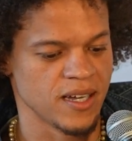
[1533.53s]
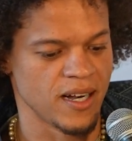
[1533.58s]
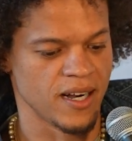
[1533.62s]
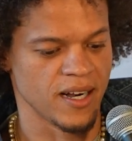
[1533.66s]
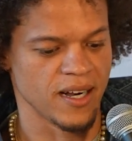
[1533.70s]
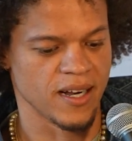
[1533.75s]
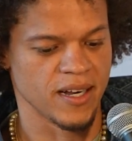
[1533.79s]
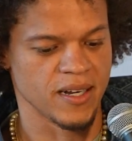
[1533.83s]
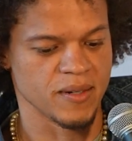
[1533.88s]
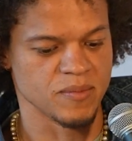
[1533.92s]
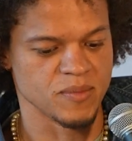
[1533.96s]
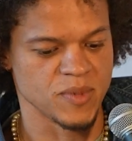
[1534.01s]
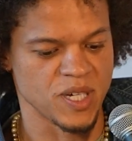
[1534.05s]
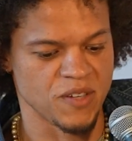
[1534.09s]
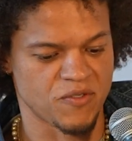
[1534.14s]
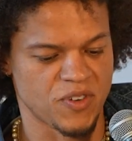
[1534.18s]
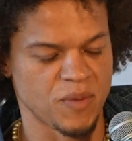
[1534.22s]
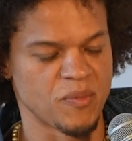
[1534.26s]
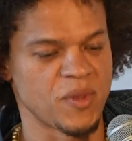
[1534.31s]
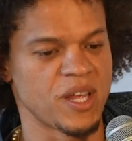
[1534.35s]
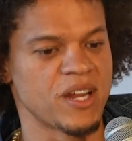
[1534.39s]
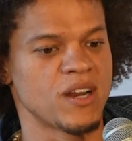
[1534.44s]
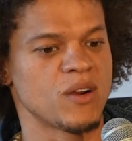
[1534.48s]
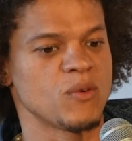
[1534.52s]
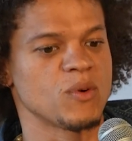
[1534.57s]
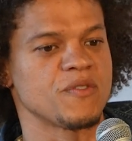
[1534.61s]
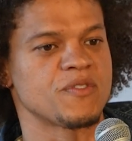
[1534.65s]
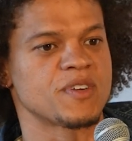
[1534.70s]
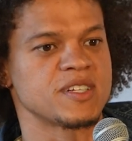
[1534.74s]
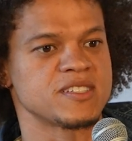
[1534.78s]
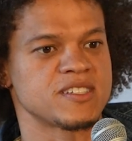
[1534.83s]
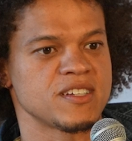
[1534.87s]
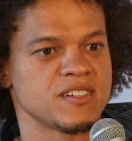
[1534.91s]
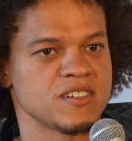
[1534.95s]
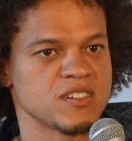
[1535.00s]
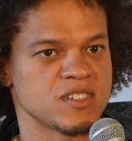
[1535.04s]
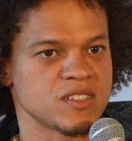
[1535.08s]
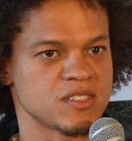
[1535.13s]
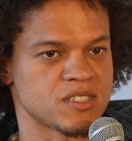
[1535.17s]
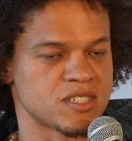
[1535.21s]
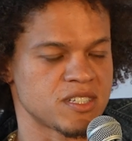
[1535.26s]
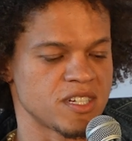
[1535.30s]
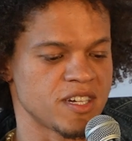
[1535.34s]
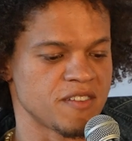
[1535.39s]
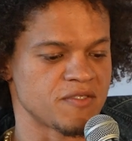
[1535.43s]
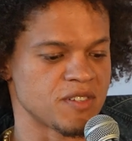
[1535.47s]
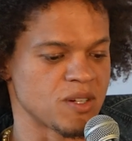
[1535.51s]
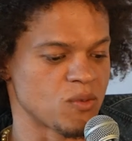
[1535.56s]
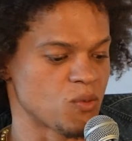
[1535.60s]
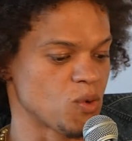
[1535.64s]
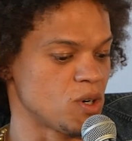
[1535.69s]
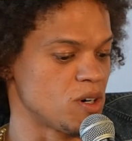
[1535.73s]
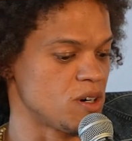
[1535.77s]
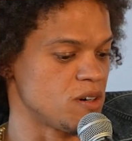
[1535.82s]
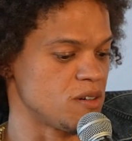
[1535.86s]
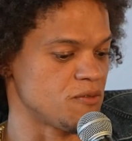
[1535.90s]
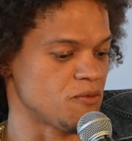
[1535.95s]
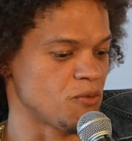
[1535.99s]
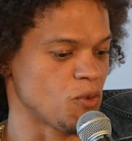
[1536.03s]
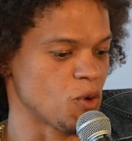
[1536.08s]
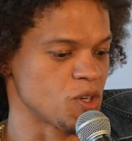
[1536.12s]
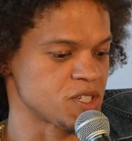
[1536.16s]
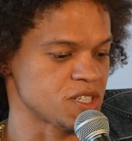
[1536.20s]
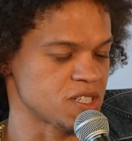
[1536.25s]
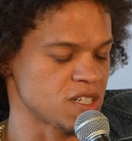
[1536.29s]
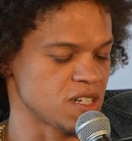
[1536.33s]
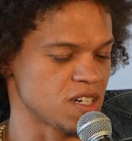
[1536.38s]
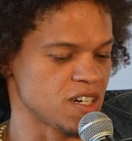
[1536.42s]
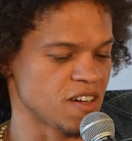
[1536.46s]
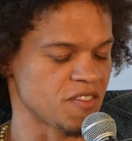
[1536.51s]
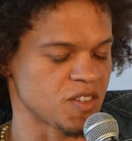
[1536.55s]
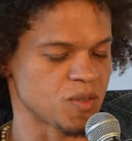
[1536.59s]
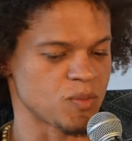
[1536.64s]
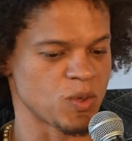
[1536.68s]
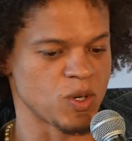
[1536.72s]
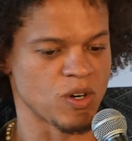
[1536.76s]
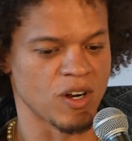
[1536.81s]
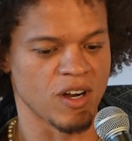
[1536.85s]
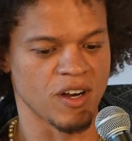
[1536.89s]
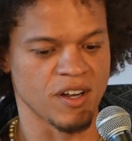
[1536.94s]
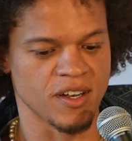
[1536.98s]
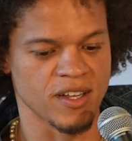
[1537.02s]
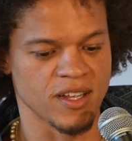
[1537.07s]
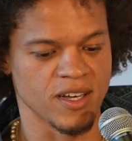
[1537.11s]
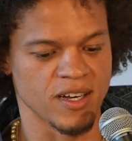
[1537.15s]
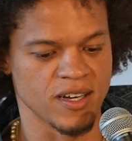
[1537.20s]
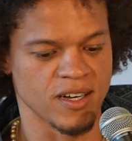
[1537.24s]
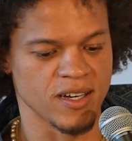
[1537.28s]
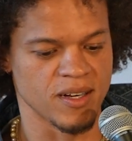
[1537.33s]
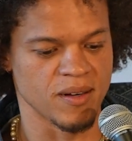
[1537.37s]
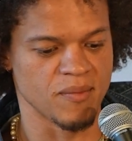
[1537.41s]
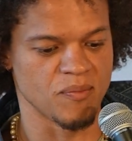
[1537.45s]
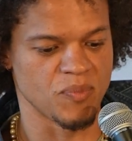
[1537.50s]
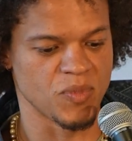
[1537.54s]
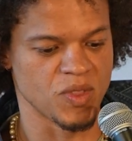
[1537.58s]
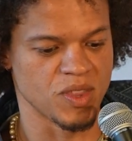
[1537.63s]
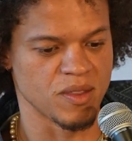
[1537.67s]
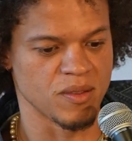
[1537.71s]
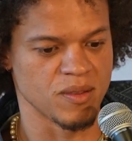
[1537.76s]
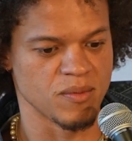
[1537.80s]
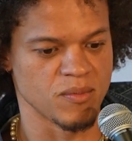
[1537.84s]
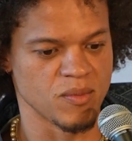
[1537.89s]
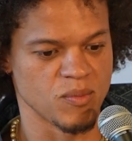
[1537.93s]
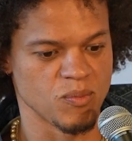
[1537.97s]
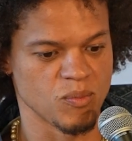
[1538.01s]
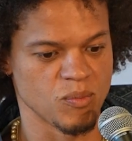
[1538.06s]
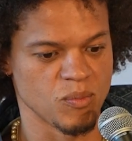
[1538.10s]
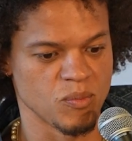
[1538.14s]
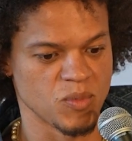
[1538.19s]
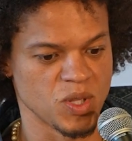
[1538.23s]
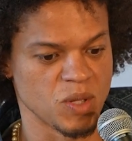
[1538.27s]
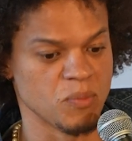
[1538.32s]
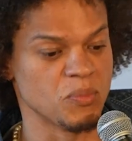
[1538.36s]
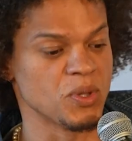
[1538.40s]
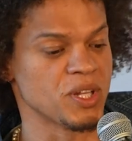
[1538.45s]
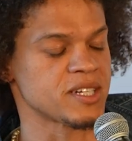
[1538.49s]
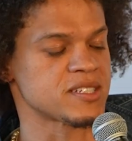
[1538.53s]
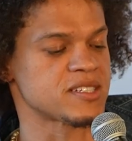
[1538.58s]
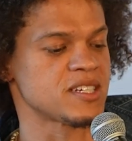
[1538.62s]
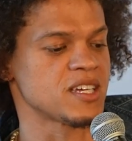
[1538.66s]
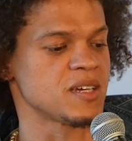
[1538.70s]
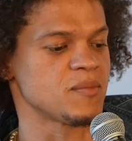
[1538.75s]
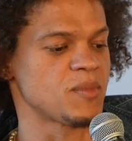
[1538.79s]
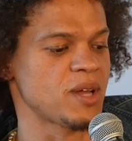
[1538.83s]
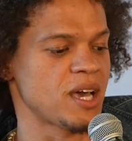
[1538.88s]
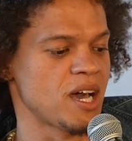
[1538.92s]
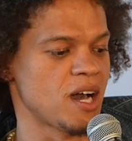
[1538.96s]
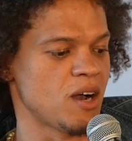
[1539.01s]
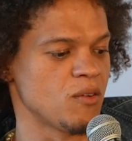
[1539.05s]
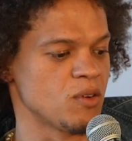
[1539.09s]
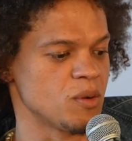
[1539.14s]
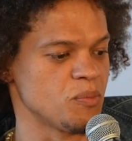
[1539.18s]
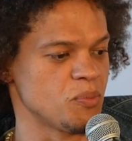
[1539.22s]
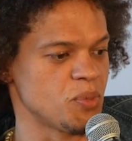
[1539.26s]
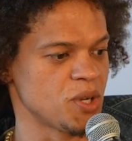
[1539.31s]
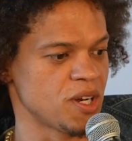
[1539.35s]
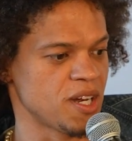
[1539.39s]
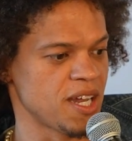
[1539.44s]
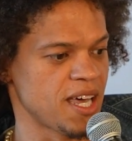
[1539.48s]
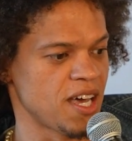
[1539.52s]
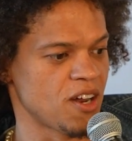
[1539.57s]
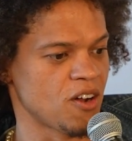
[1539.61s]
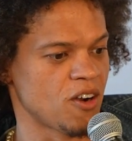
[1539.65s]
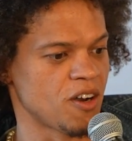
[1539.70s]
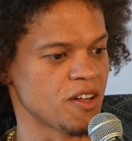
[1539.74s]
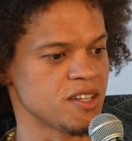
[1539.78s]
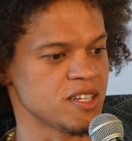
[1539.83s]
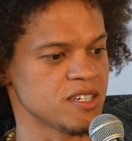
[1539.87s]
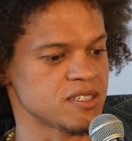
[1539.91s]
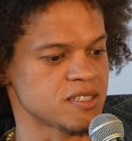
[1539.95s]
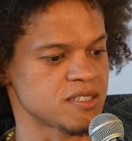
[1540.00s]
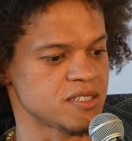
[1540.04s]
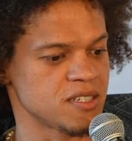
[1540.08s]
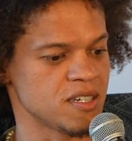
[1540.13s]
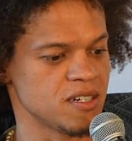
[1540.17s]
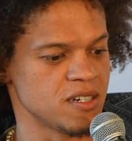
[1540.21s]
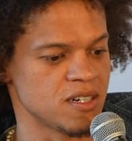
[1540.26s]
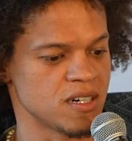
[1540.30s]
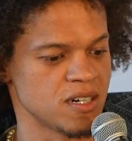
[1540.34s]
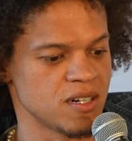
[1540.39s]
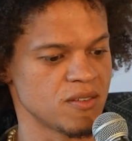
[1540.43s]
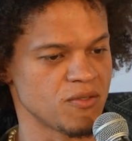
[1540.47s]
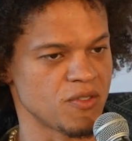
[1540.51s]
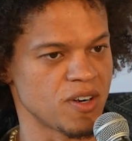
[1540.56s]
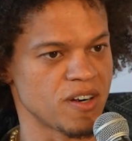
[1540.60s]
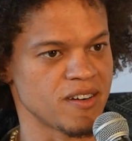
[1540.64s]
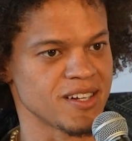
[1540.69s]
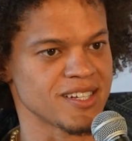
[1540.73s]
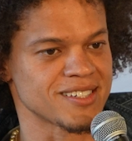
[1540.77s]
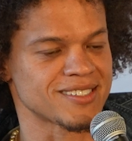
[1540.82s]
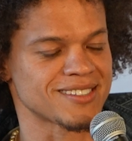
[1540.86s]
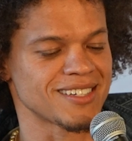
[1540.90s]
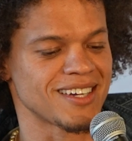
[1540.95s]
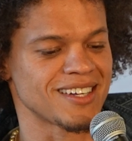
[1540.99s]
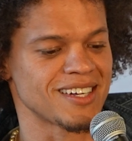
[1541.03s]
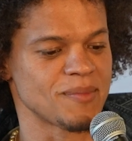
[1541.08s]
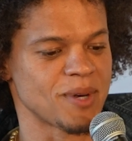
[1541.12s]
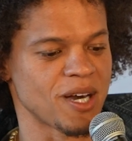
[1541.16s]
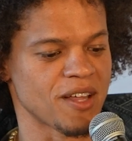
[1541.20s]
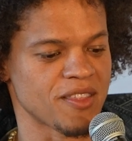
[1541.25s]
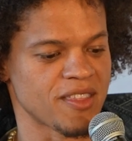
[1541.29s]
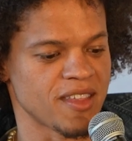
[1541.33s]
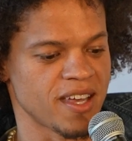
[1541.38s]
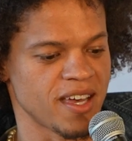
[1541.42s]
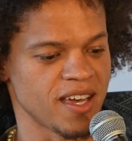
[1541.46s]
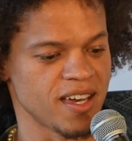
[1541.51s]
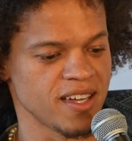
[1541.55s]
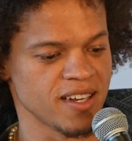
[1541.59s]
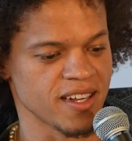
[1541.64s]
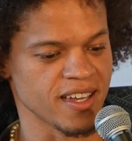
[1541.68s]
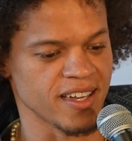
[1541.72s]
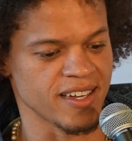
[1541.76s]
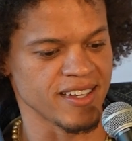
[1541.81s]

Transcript: Um, and from there, we've continued to shift, and we're fortunate enough to be on the, uh, the Blink team now and putting that on this year. Very excited about that.